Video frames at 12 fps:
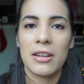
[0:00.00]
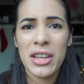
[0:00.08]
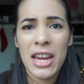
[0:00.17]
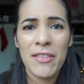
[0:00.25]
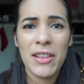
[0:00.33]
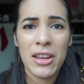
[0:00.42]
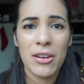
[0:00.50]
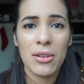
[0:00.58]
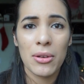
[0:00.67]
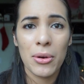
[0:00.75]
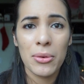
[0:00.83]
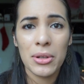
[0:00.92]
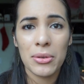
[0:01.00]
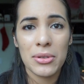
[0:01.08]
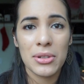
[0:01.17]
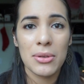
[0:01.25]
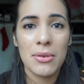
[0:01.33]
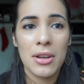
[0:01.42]
You can have like your own little
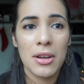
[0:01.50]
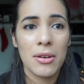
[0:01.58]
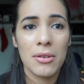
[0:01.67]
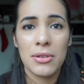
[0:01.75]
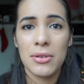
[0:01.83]
studio,